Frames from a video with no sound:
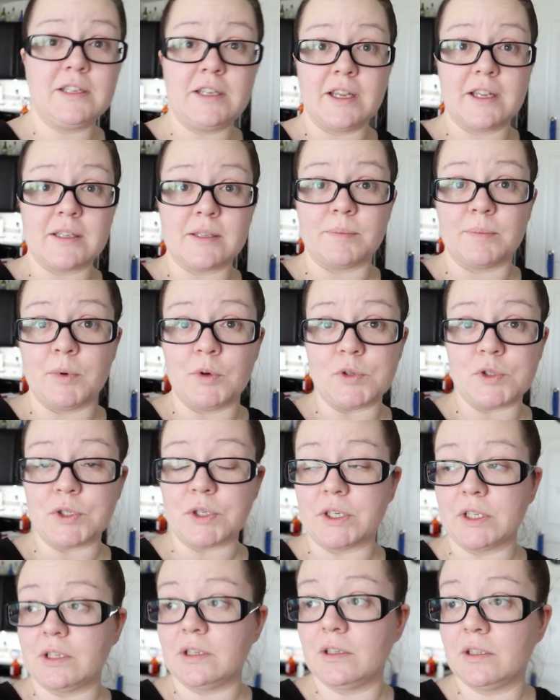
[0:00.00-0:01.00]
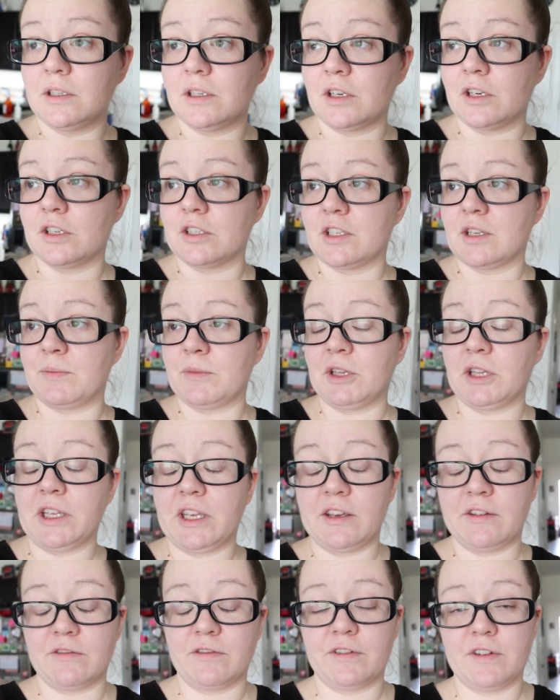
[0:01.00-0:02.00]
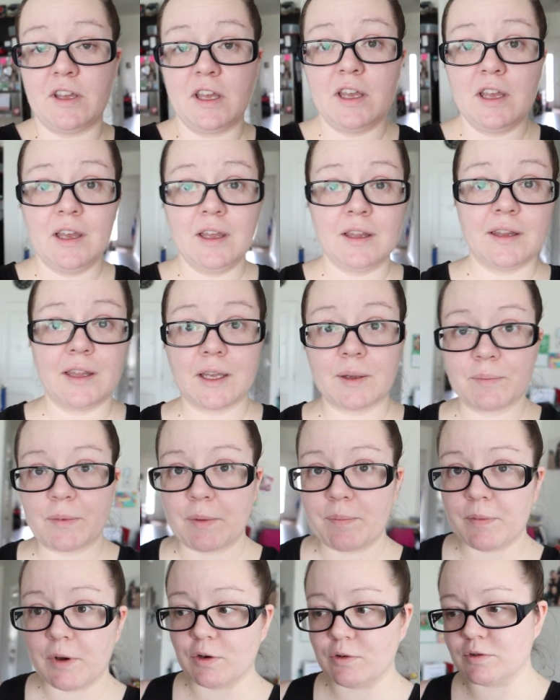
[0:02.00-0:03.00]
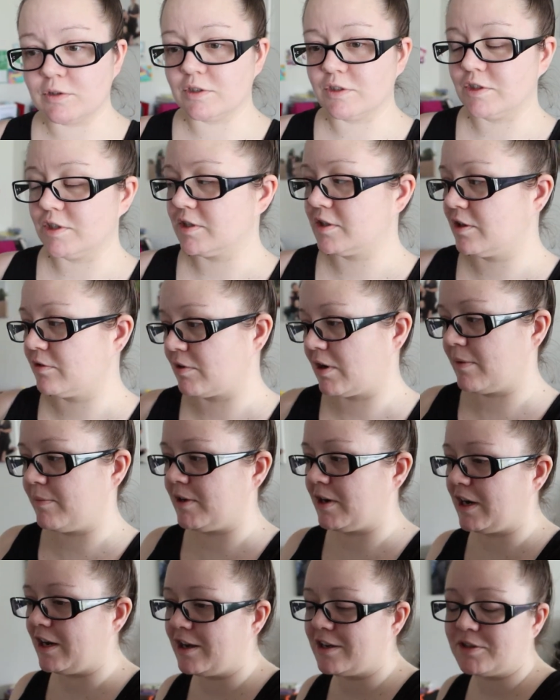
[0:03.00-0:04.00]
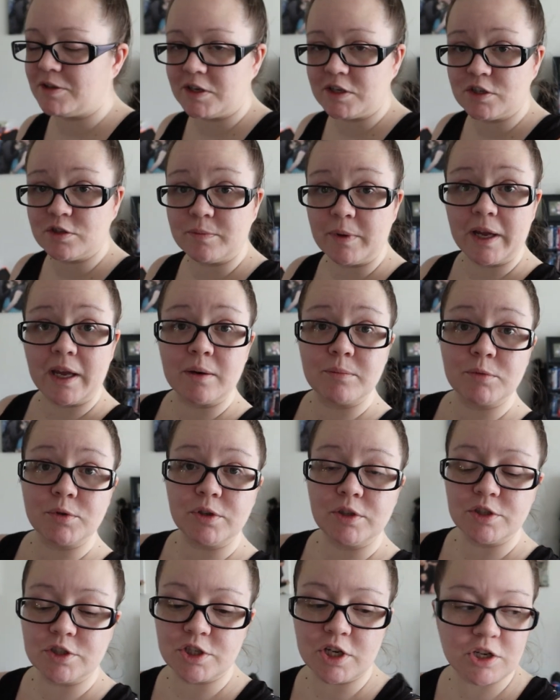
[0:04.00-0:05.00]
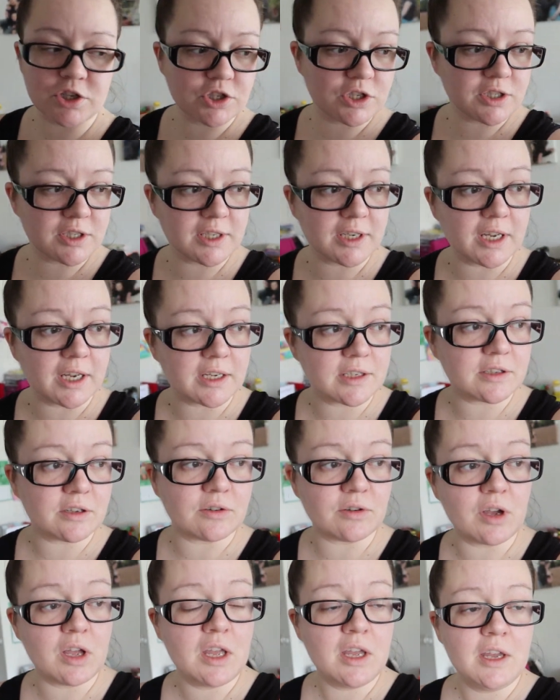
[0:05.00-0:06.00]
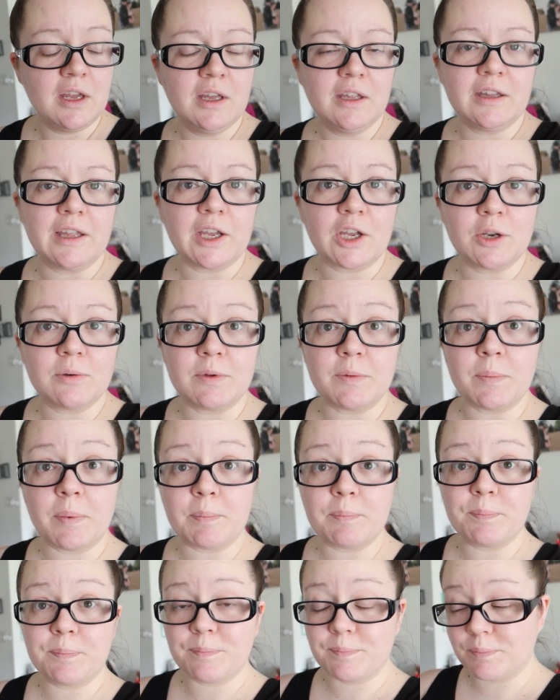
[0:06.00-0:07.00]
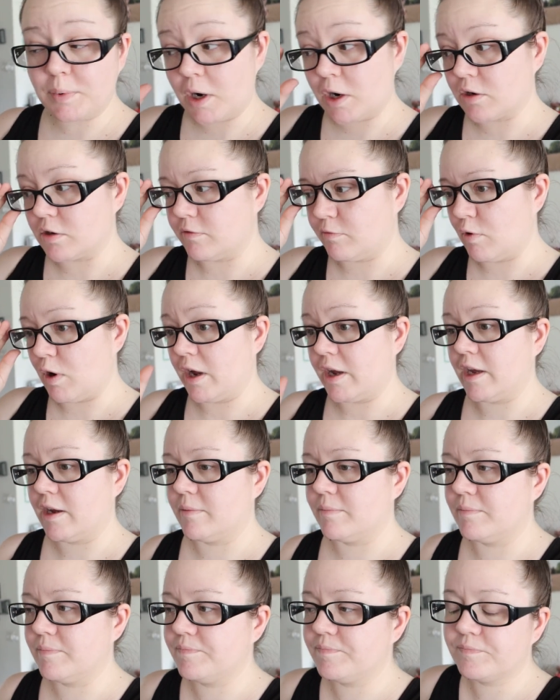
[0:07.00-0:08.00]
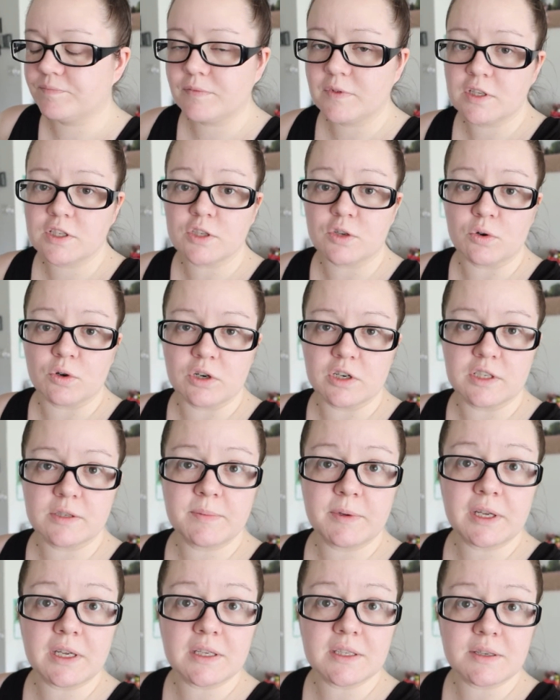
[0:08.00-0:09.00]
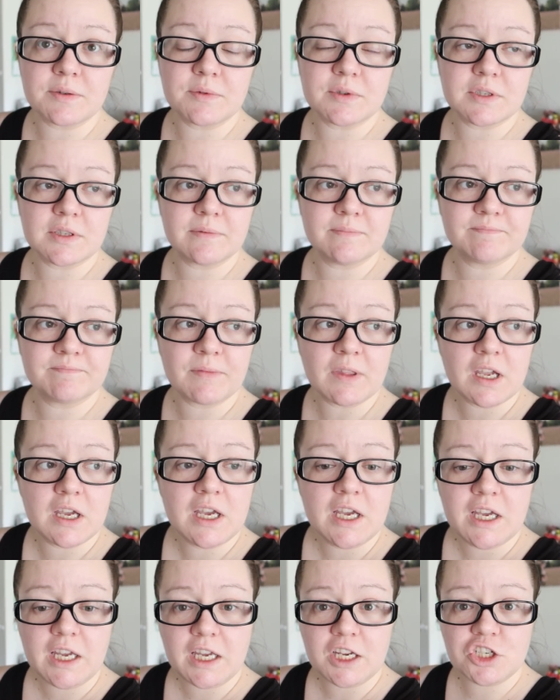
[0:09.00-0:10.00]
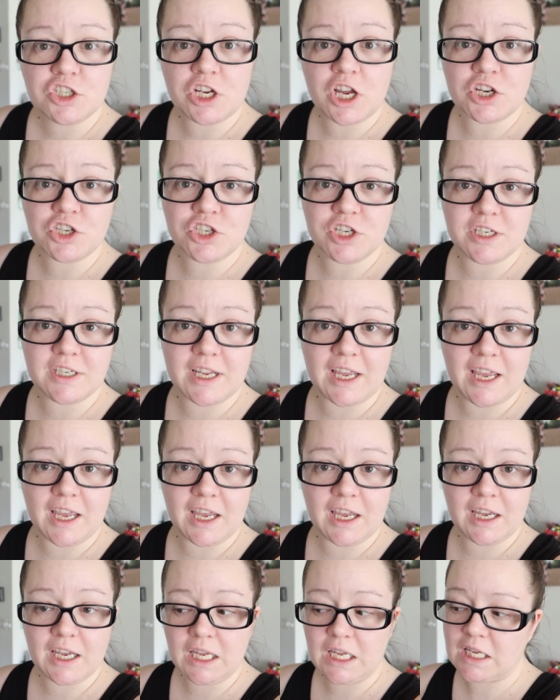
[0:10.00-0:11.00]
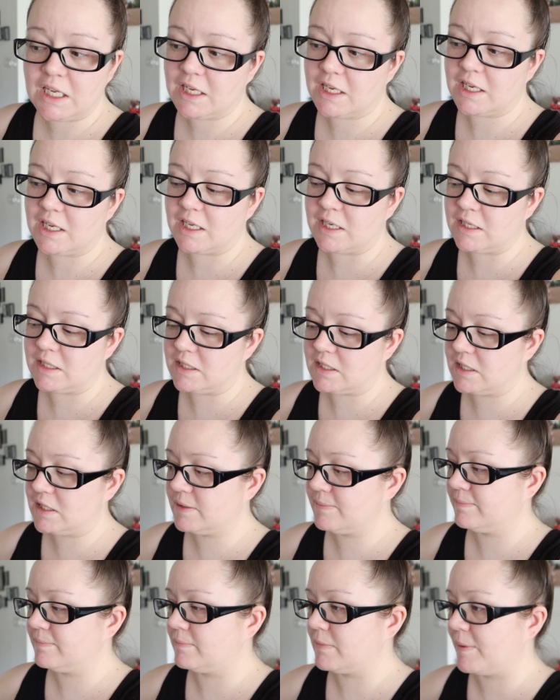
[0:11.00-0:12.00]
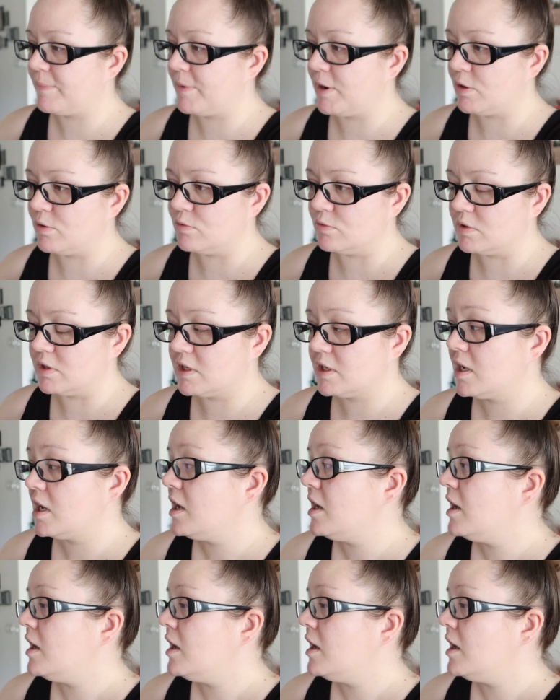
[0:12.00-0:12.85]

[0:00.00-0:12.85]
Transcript: to take some Motrin oh, or some Aleve. Like my bones are just throbbing. I also had to do my Enbrel injection today, so that could be part of why I'm sore is because it was injection day and my bones.